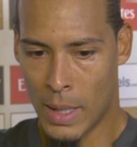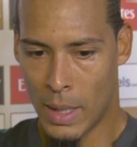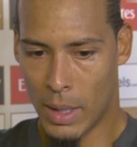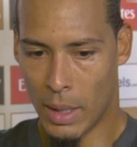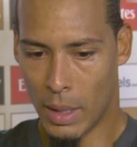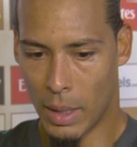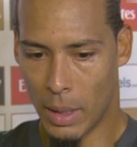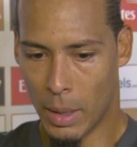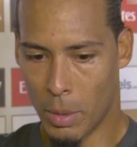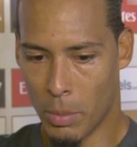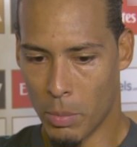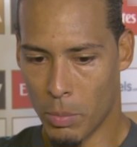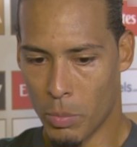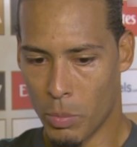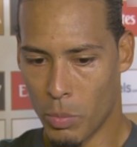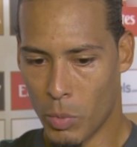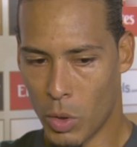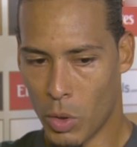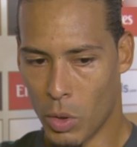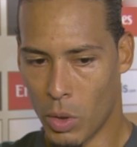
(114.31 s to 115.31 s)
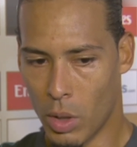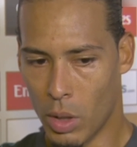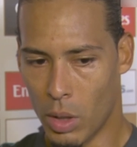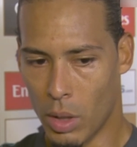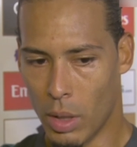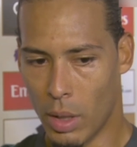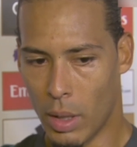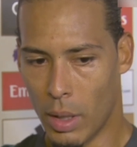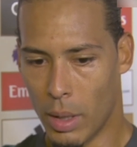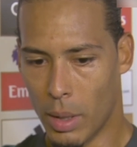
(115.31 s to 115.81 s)
We
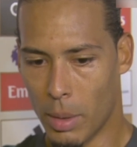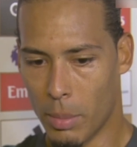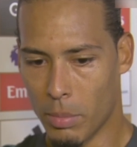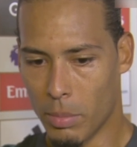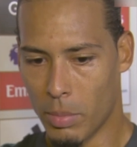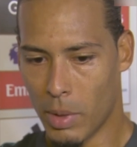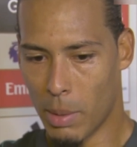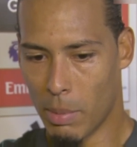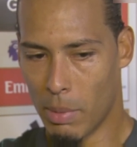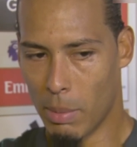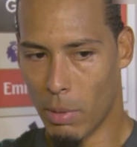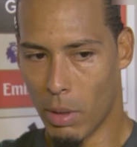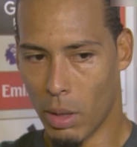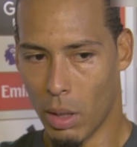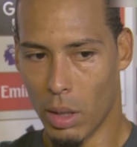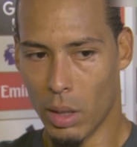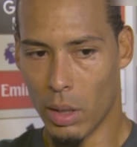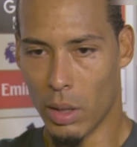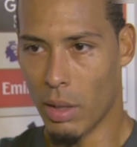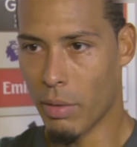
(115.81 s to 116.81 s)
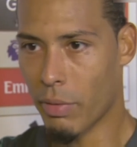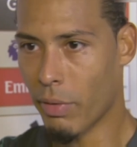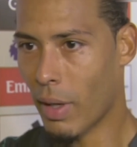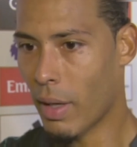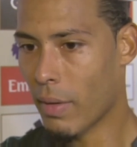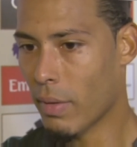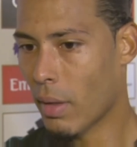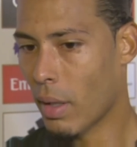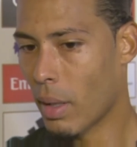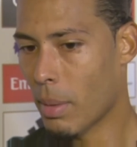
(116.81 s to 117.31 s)
couldn't keep the ball longer than
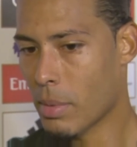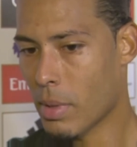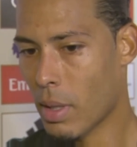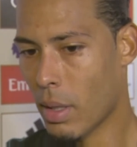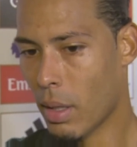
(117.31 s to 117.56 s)
5 times.